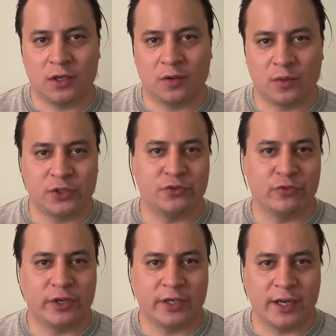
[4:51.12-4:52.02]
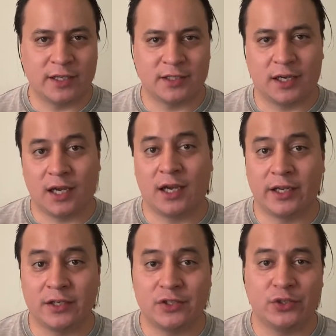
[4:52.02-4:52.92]
what you've written as a
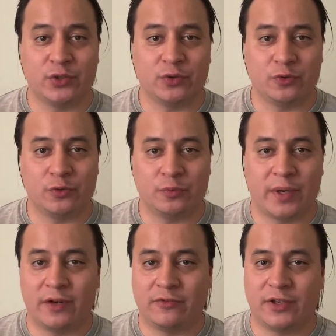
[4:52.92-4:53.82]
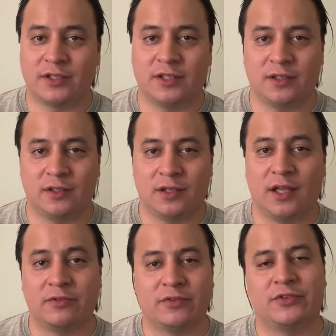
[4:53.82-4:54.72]
guide to manifesting the
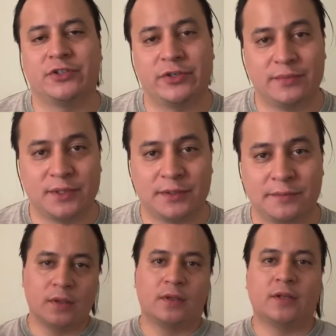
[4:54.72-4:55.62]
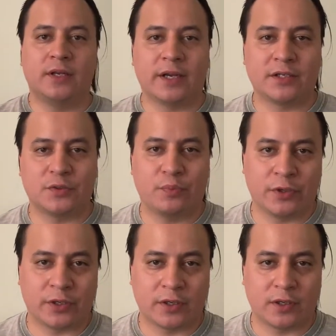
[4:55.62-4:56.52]
life of your dreams. The next
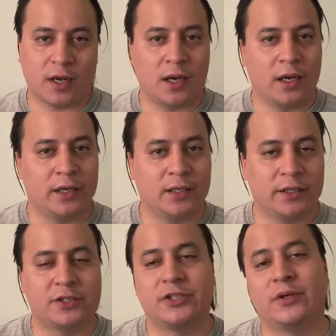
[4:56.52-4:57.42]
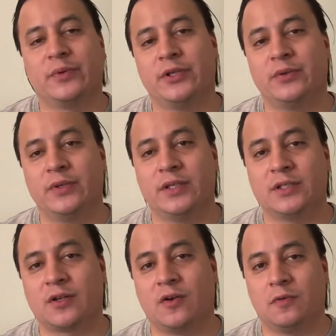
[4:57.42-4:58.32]
book I'd like to share with you is
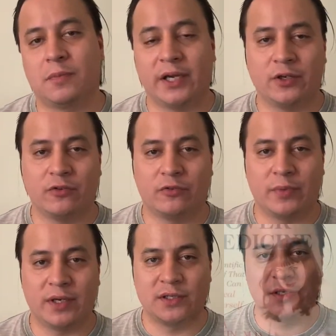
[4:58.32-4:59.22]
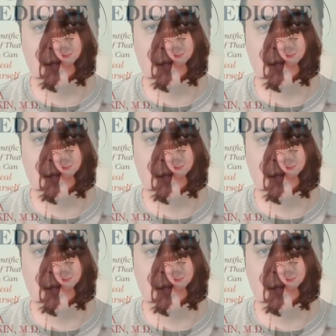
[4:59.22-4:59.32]
called Mind Over Medicine